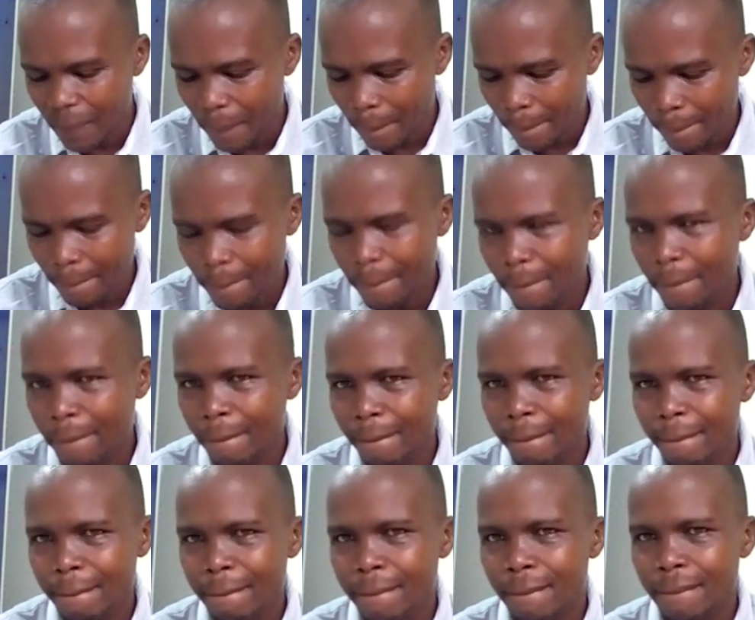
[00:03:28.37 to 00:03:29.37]
and in the
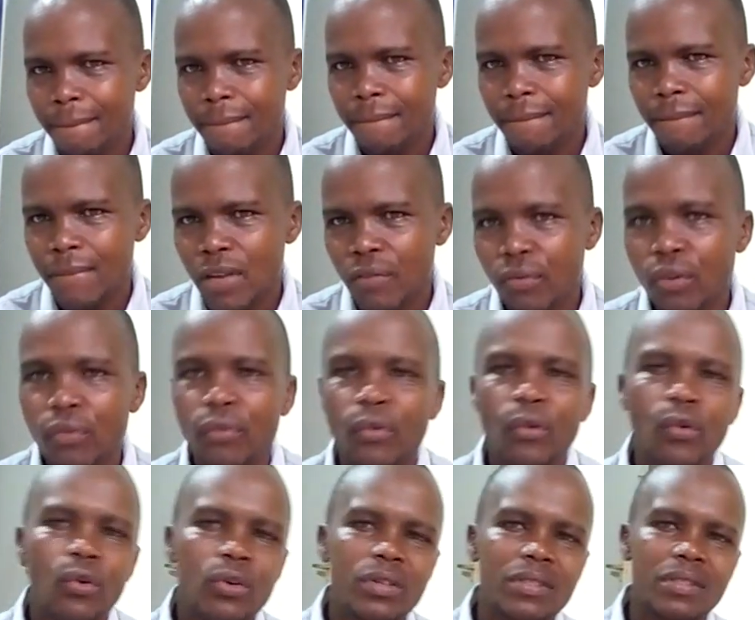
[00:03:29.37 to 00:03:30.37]

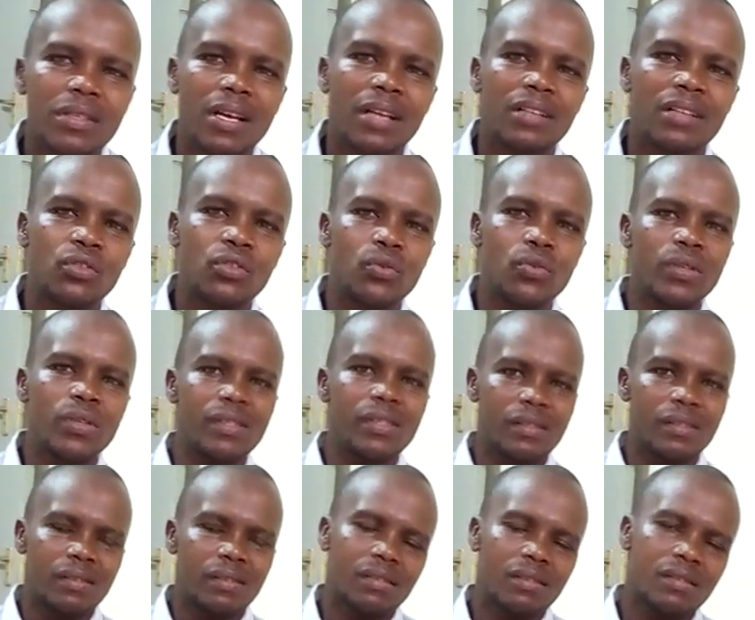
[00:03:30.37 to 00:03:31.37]
advancement of
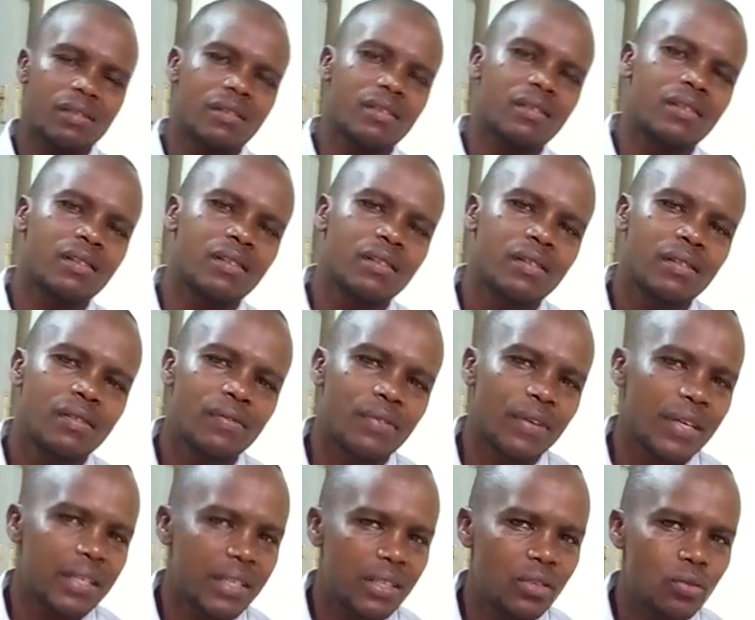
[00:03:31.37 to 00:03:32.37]
technology in this
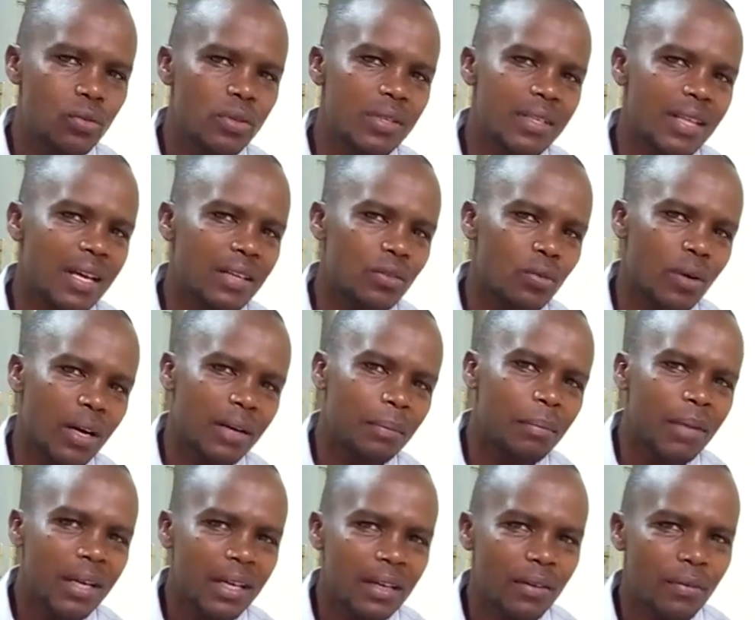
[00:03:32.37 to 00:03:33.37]
case, right?
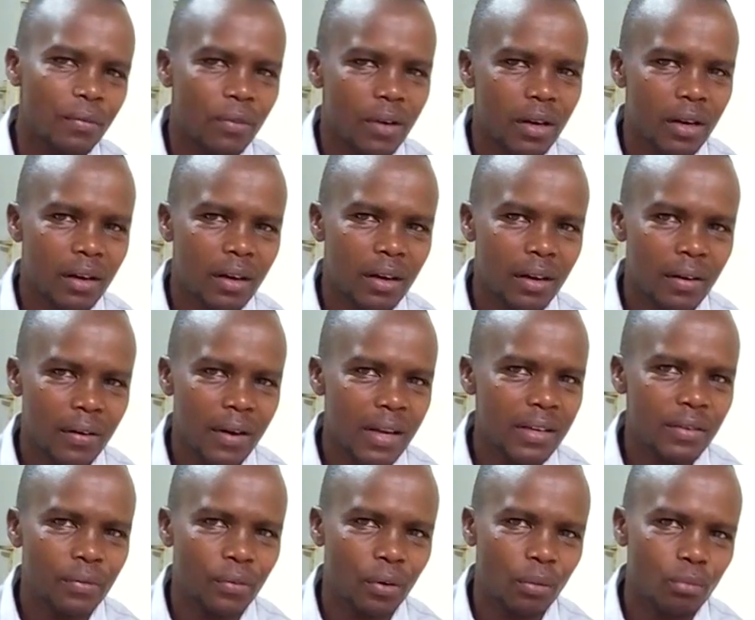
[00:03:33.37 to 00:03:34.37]

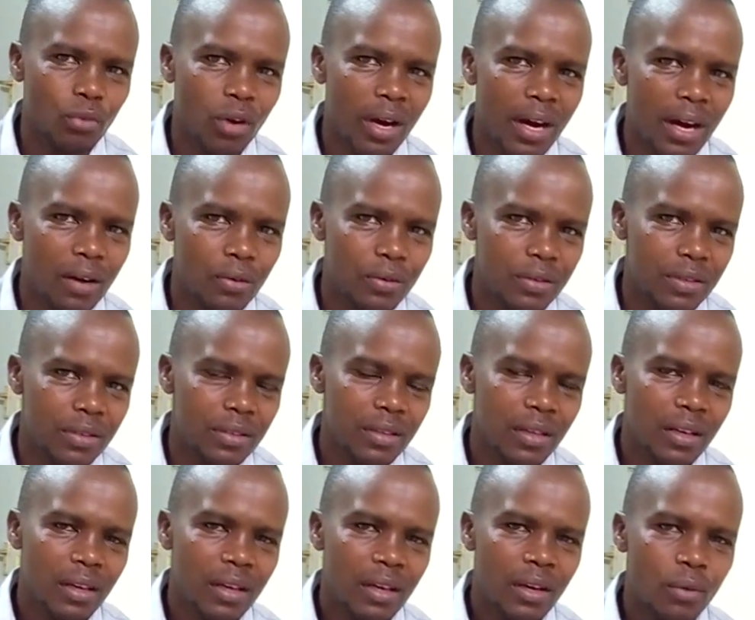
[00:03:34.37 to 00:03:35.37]
Can you
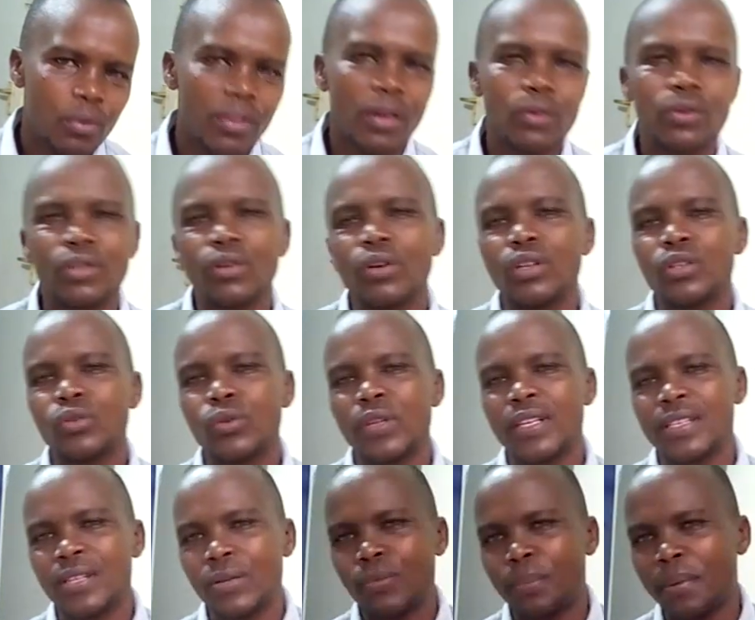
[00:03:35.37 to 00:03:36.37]
imagine of something
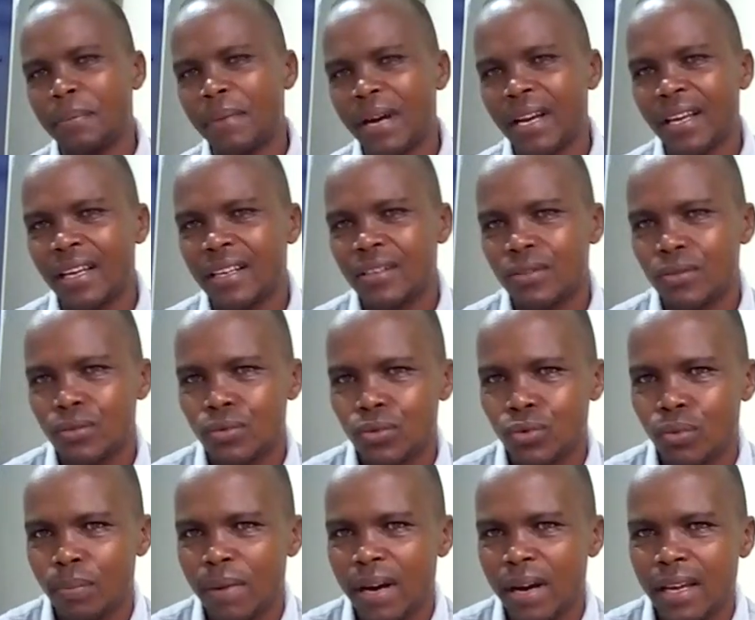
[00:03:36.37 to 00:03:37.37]
small like a
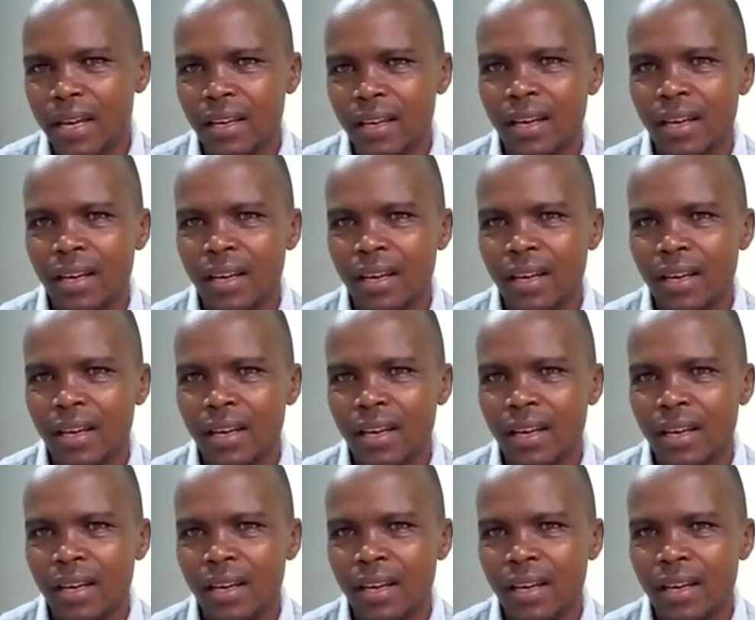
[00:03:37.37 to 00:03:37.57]
blender